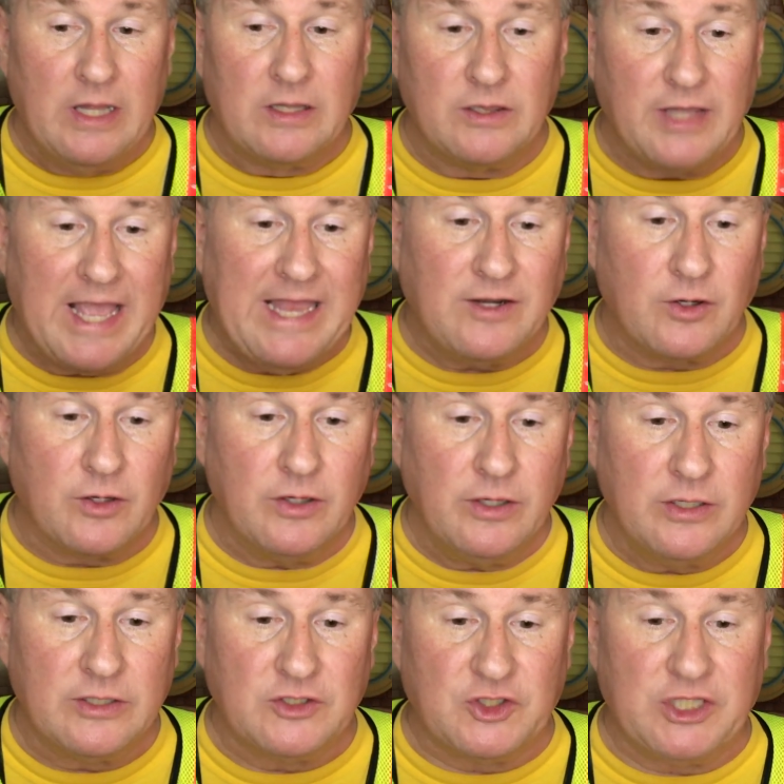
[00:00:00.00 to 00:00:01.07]

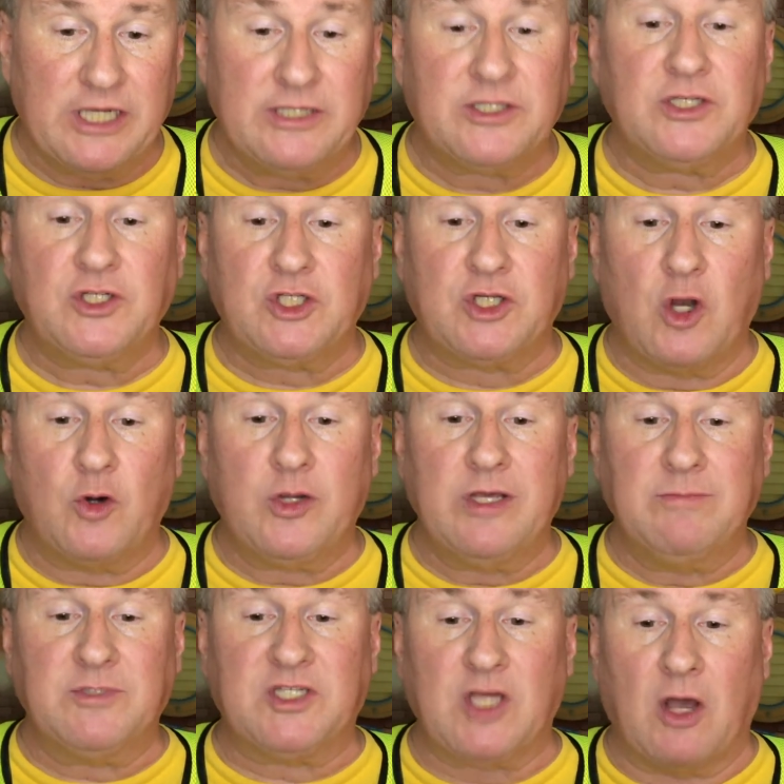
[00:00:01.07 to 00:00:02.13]
Later, Jesus showed
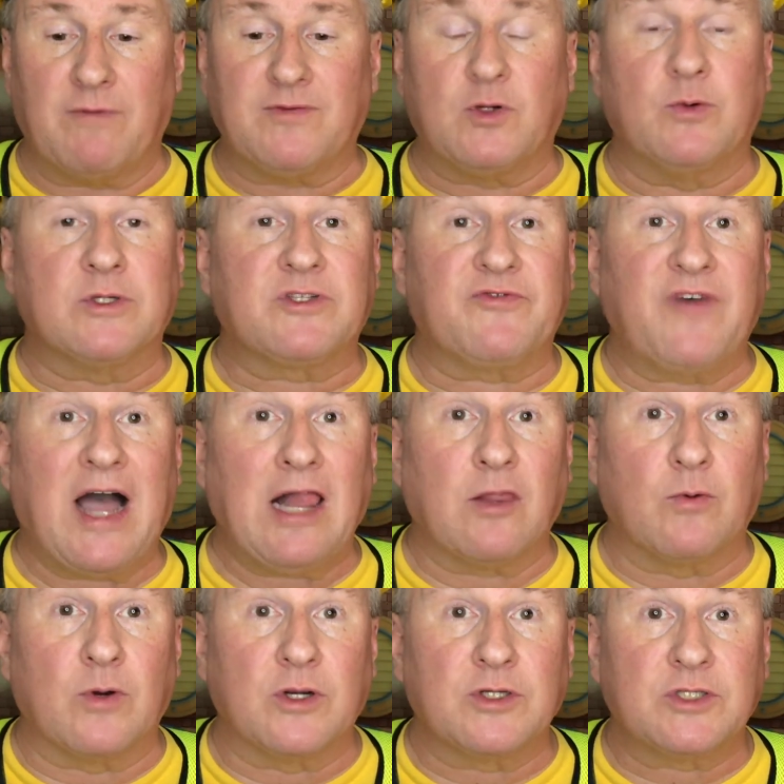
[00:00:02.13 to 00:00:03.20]
himself to his
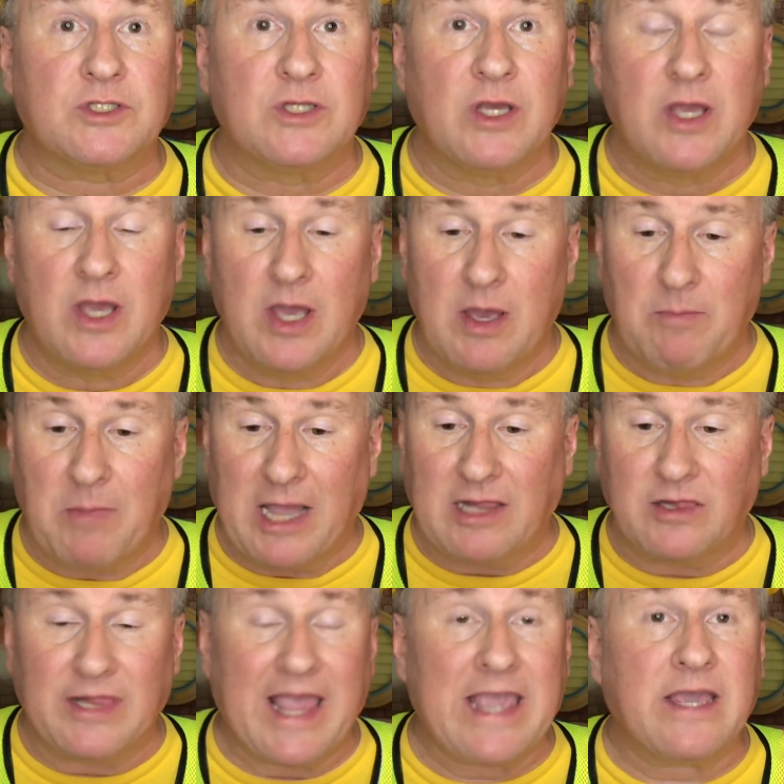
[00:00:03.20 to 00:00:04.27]
followers by
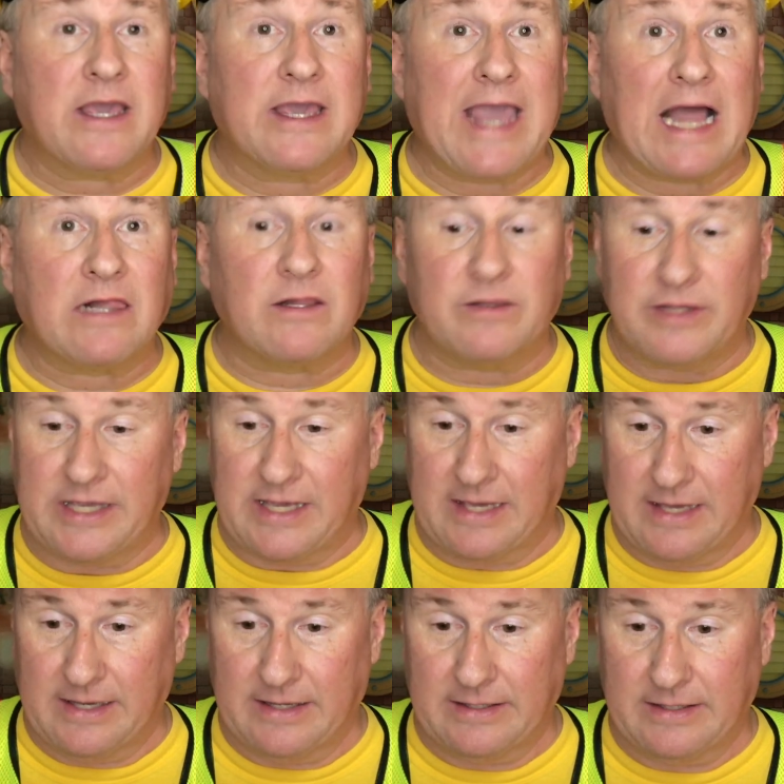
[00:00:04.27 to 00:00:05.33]
Lake Galilee.
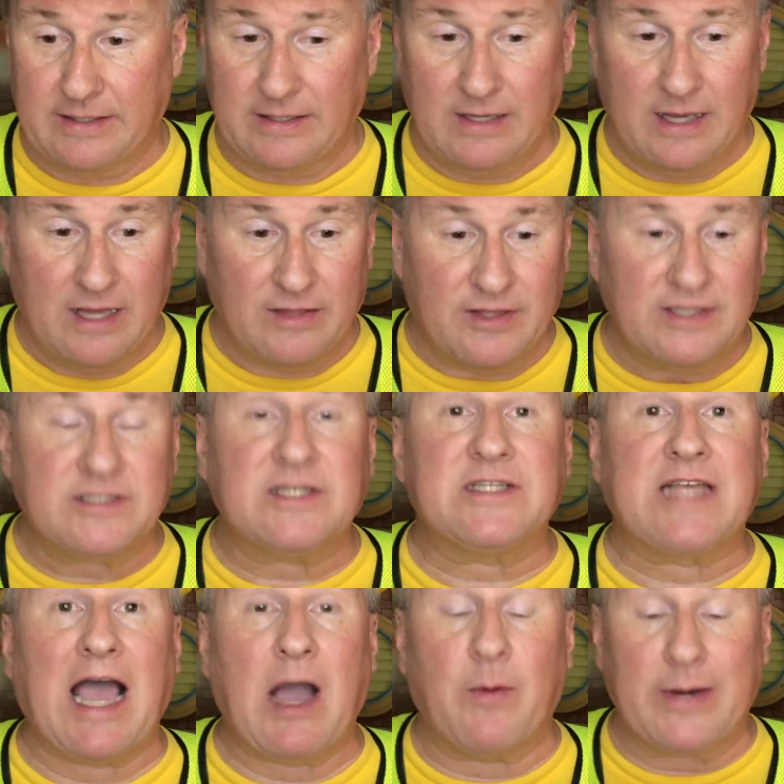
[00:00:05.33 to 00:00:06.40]
This
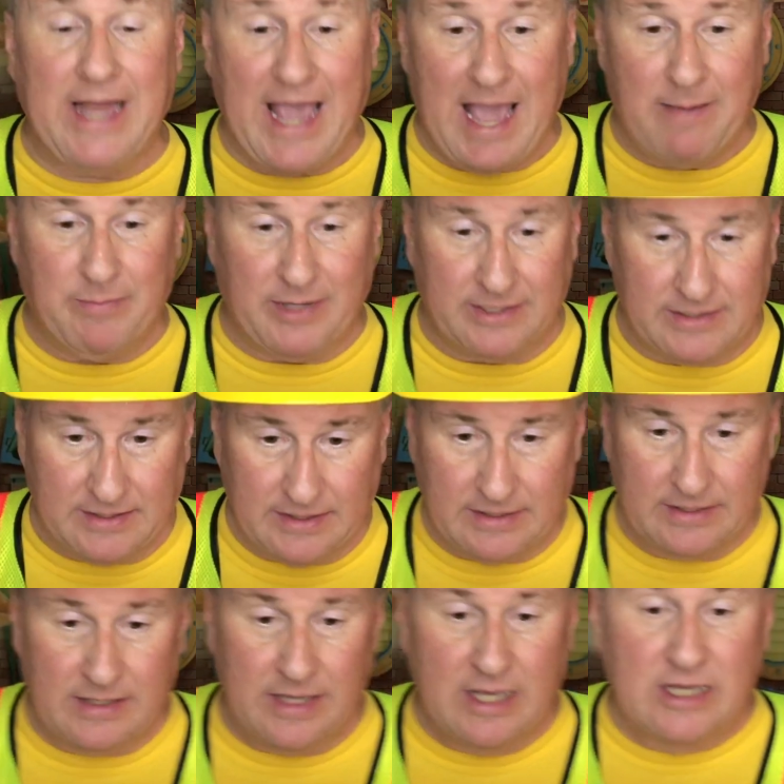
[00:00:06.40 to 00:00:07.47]
is how it happened.
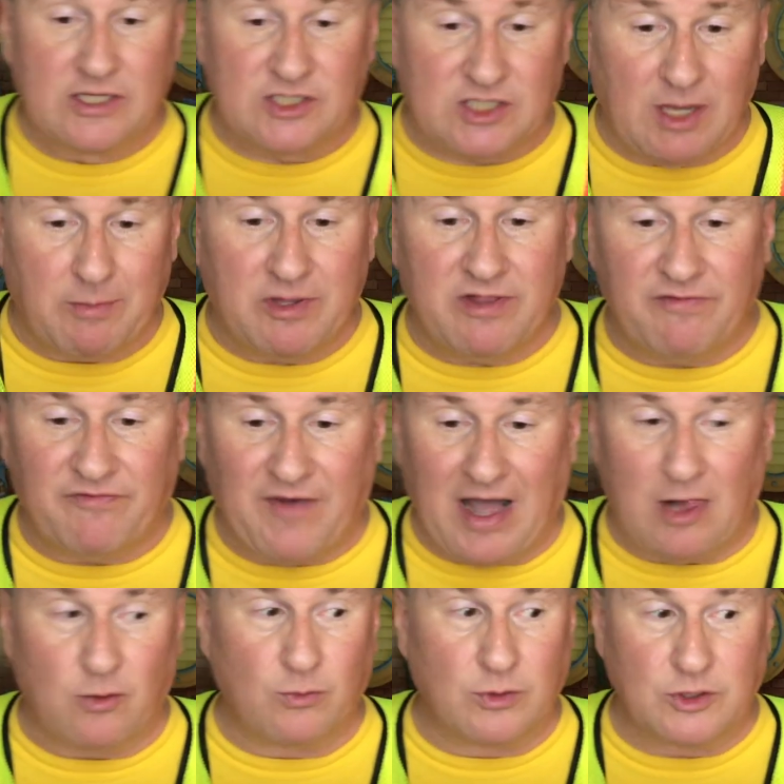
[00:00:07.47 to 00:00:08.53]
Some of the
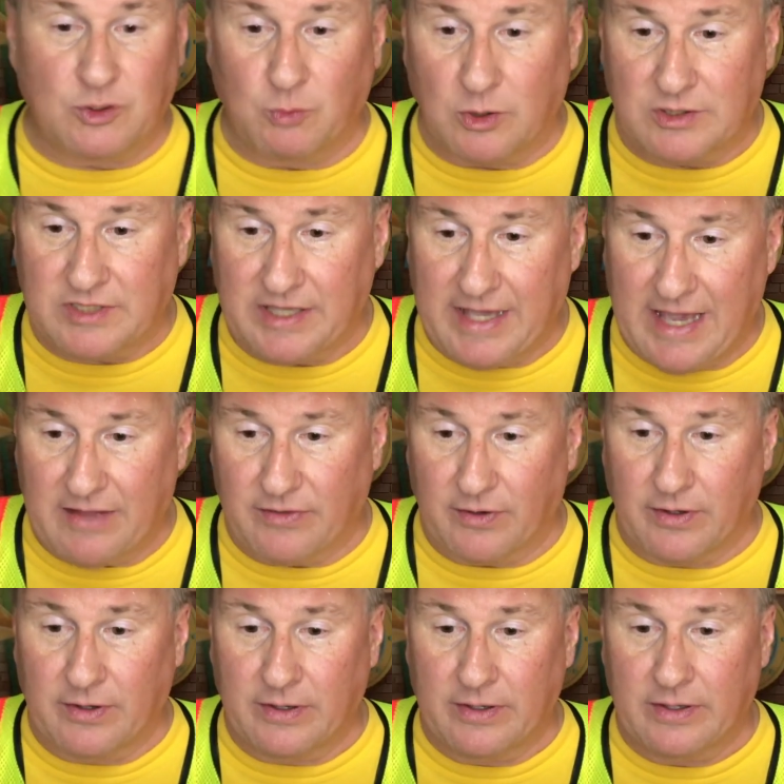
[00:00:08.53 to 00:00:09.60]
followers were together.